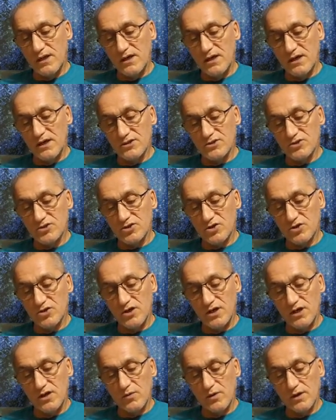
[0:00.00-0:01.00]

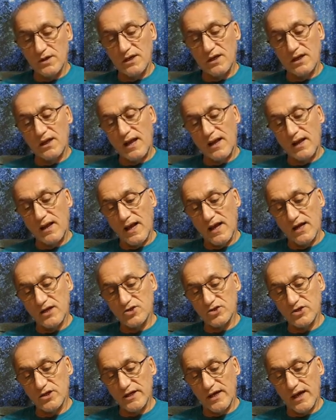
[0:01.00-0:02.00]
concerning what
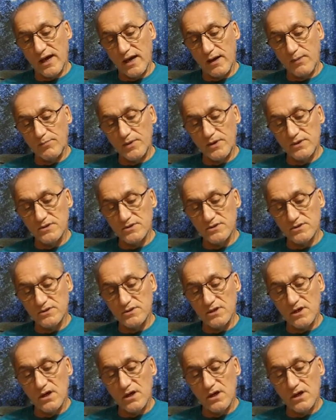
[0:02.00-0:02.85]
actually happens